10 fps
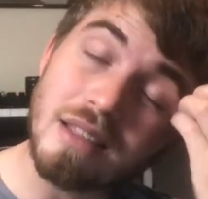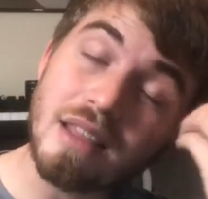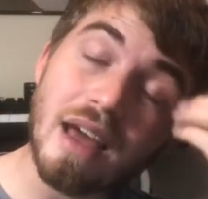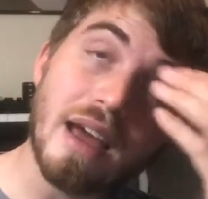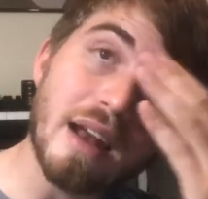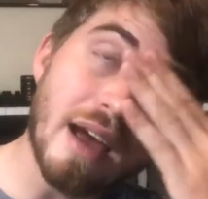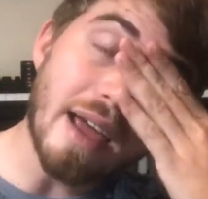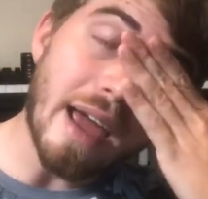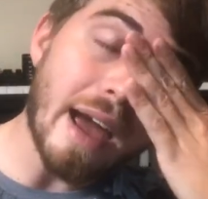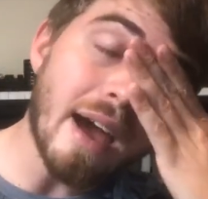that I
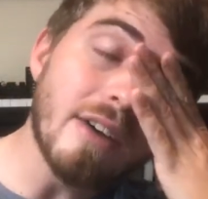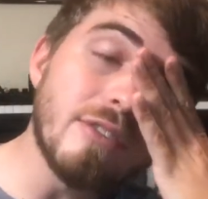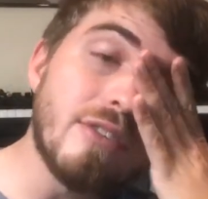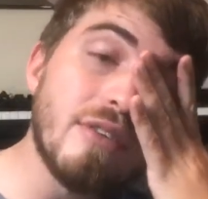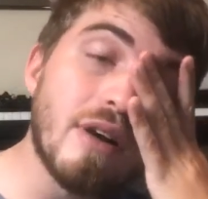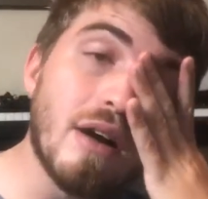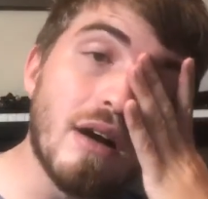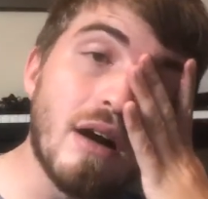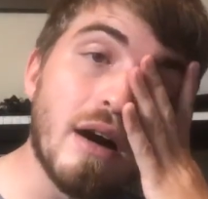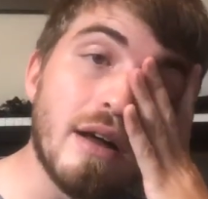have
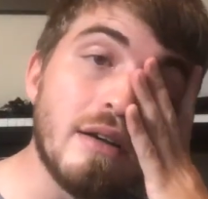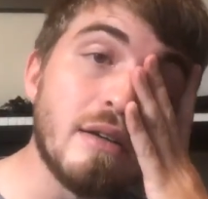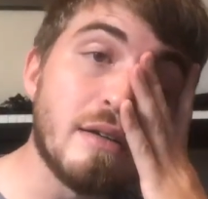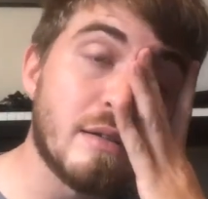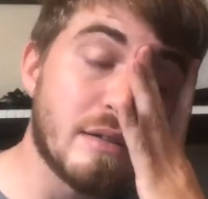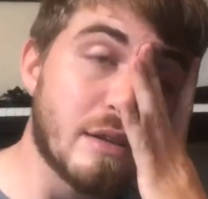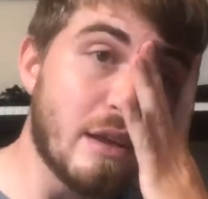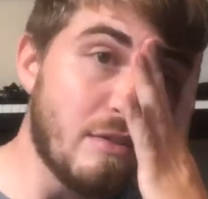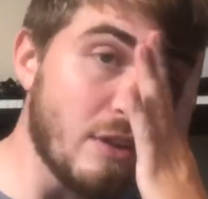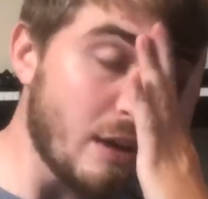on
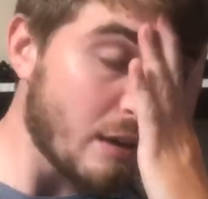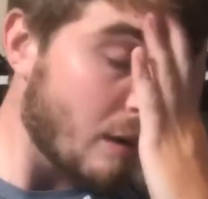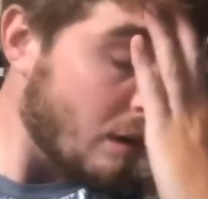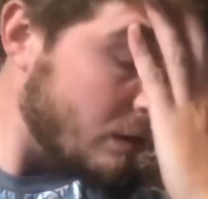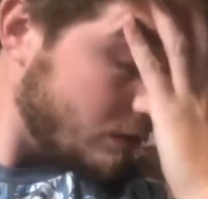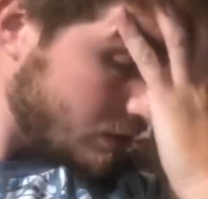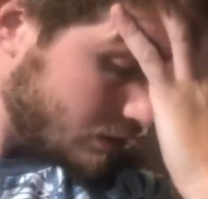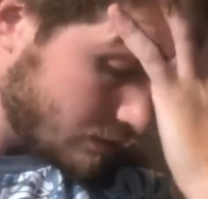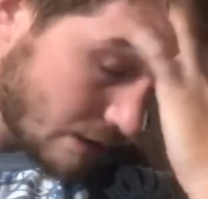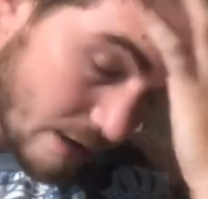NVIDIA
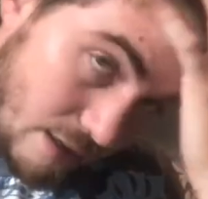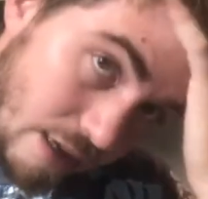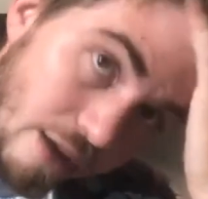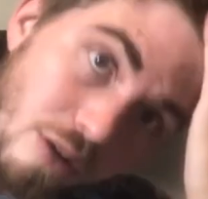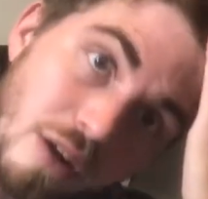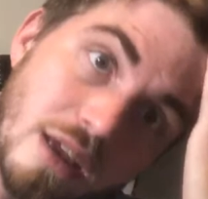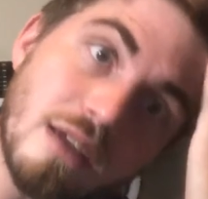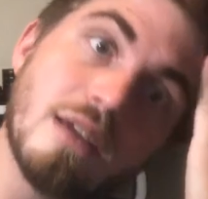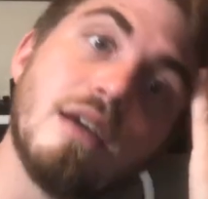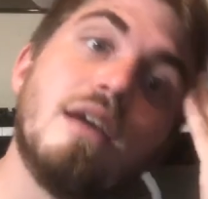cards and decoding